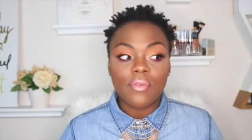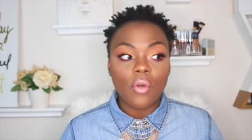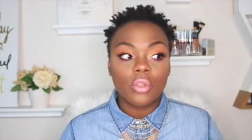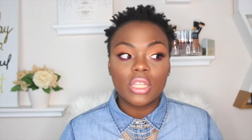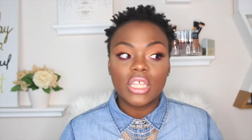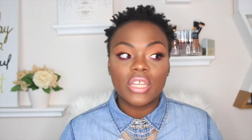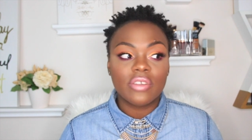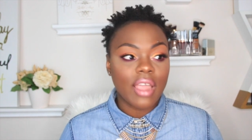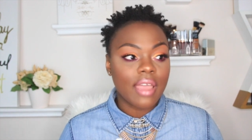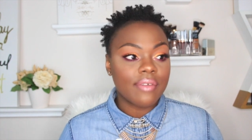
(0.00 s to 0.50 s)
I've
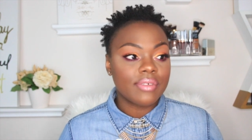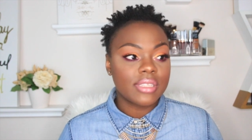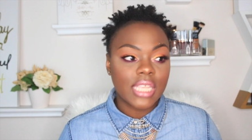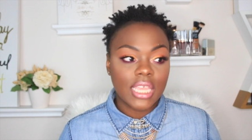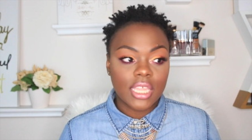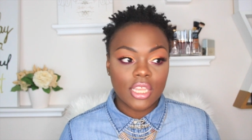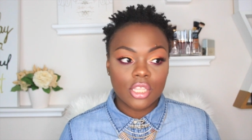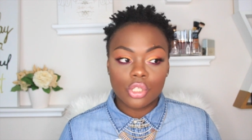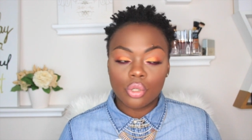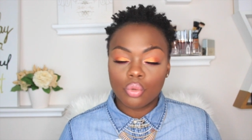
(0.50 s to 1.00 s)
only
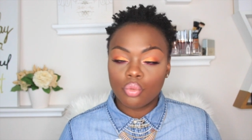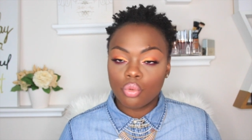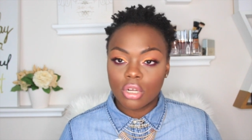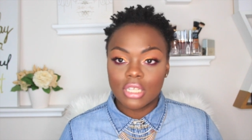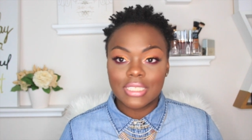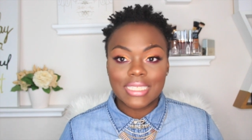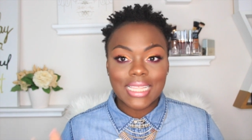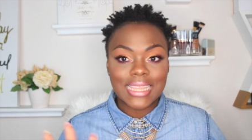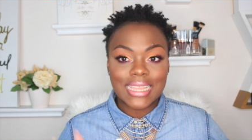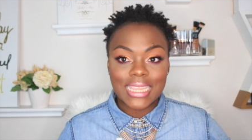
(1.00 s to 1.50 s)
gravitated
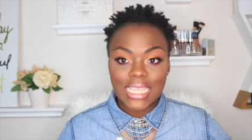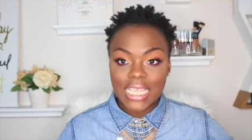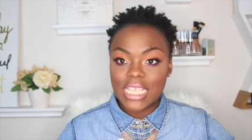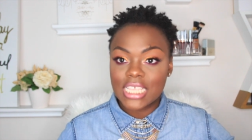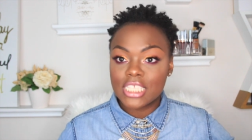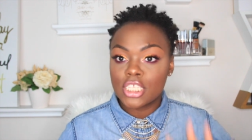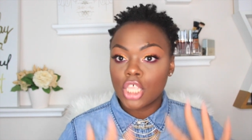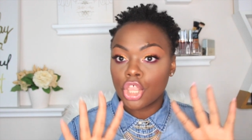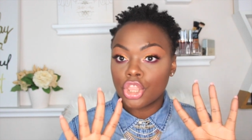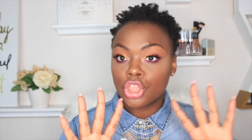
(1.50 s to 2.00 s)
towards
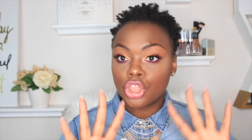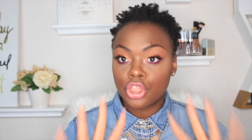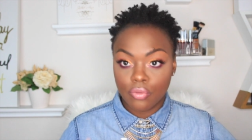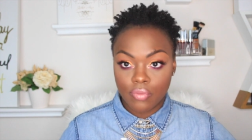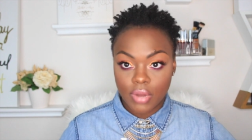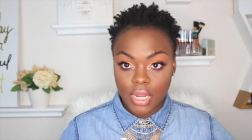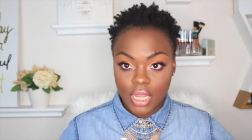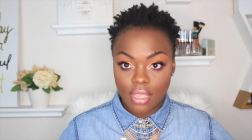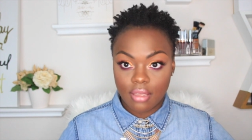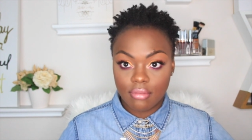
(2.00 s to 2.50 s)
these
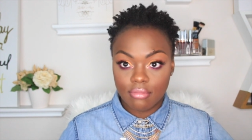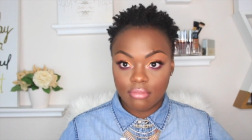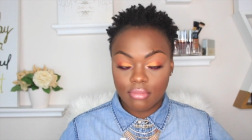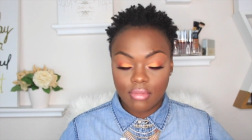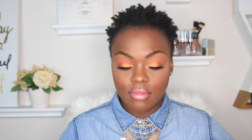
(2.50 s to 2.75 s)
three.